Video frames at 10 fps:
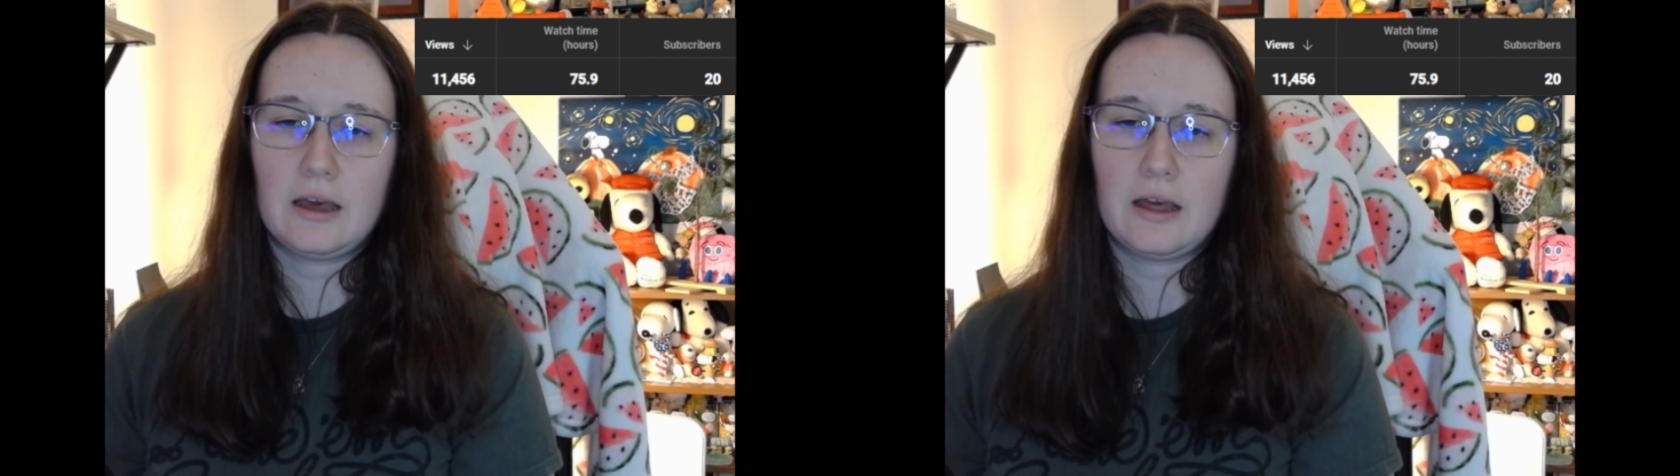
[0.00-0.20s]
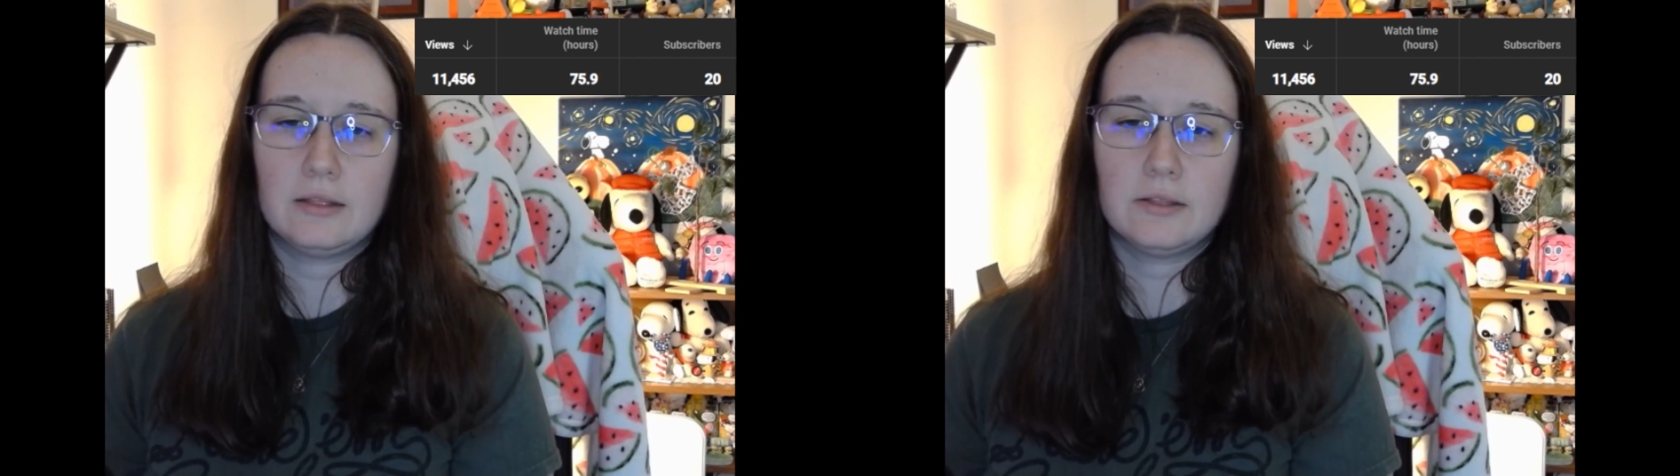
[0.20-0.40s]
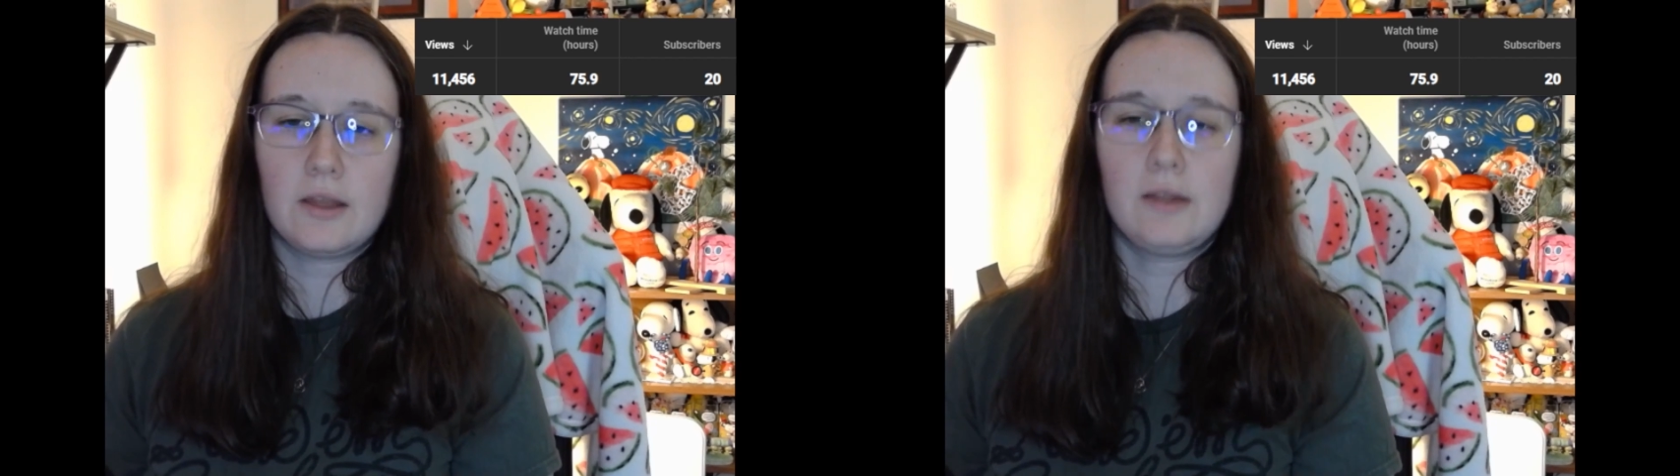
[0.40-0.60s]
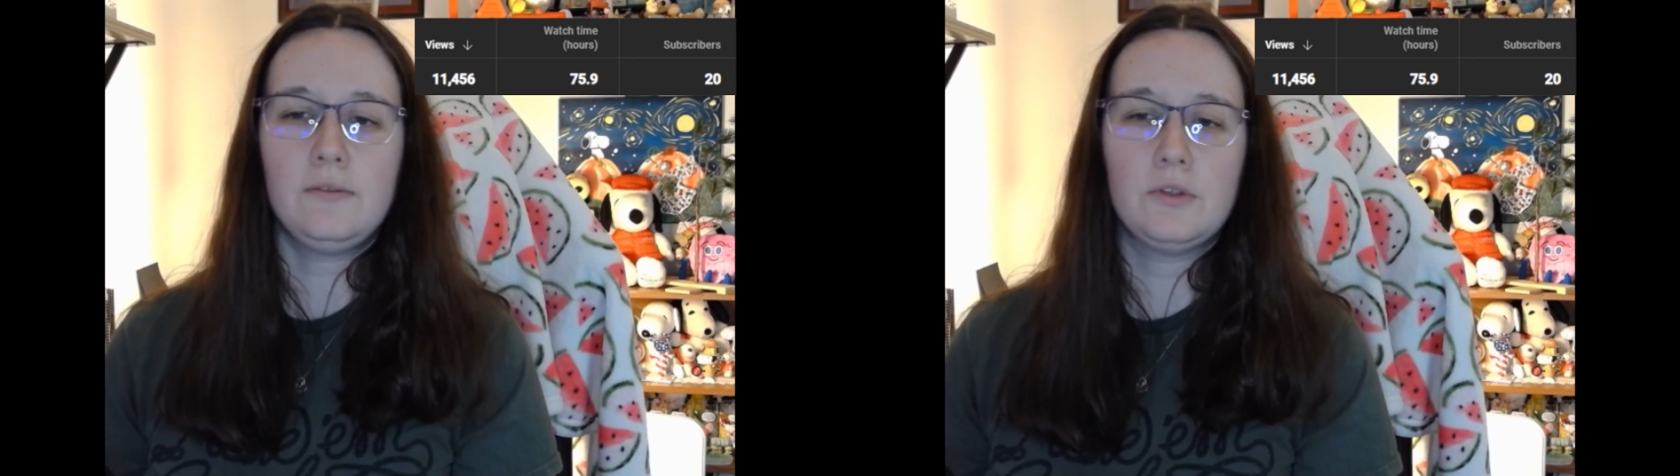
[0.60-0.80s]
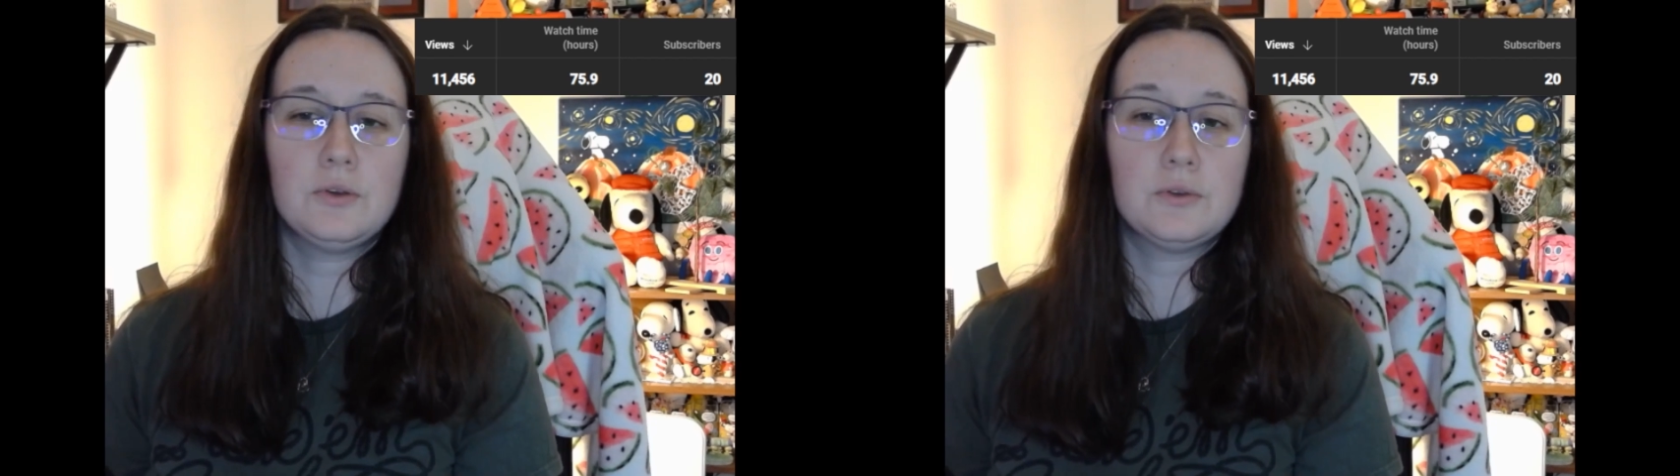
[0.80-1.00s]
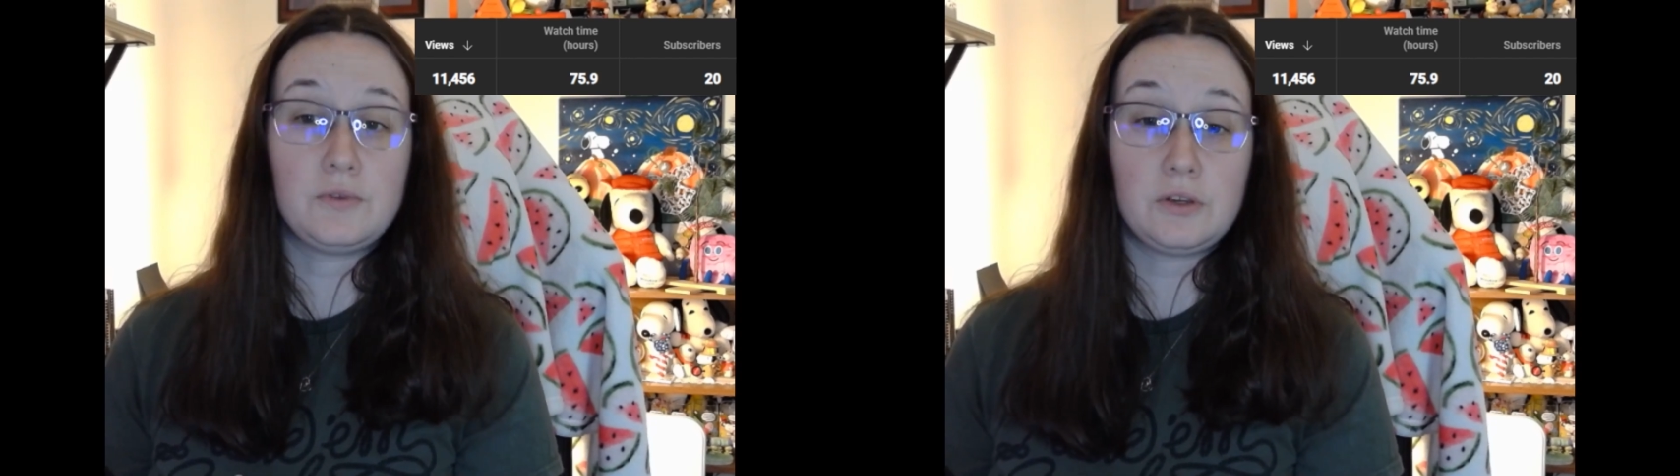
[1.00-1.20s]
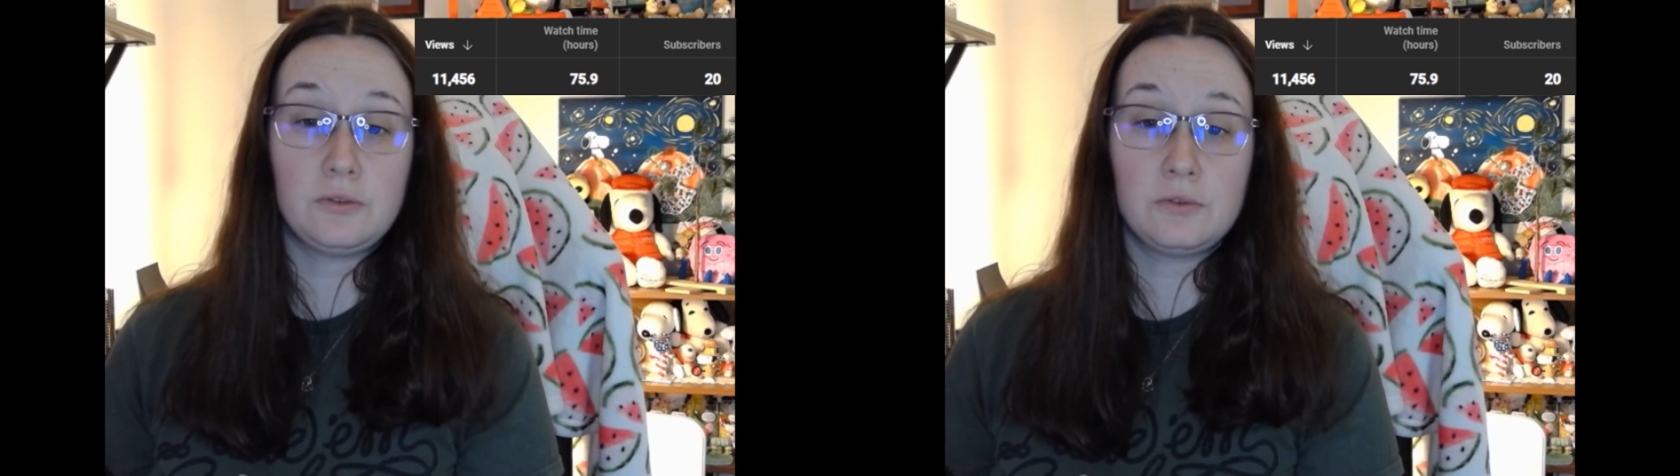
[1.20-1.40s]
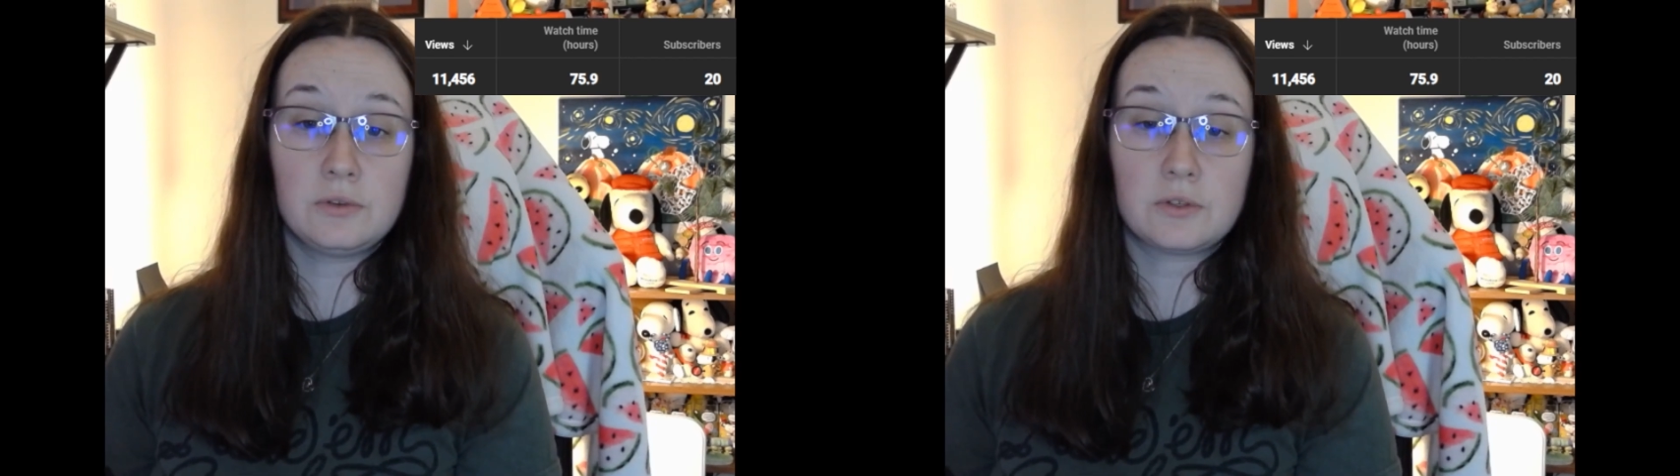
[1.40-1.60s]
A lot of those
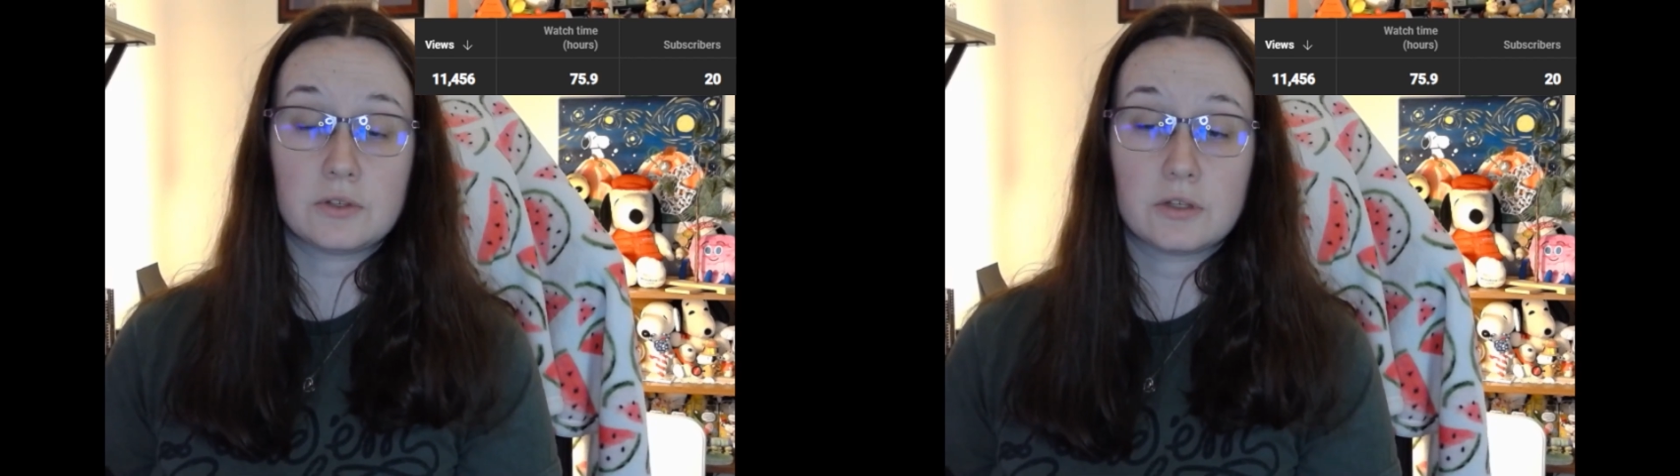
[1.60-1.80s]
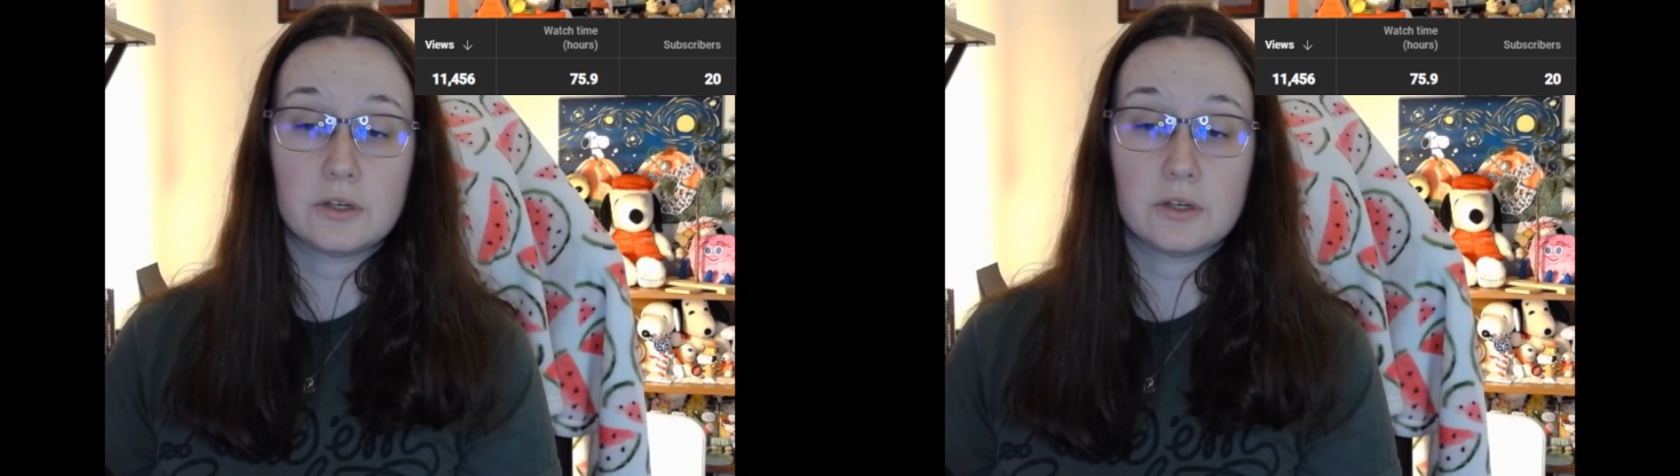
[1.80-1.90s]
views